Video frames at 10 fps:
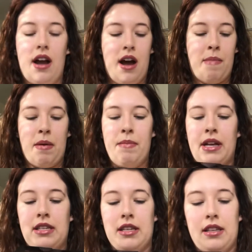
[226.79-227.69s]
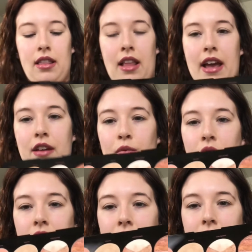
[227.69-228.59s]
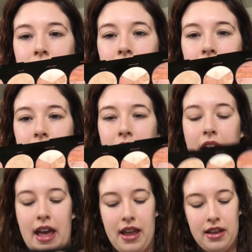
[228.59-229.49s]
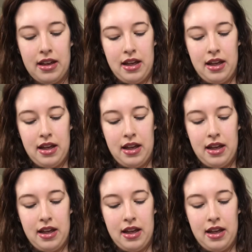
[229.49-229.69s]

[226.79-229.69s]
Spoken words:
I'm going to mix this light one, Slay,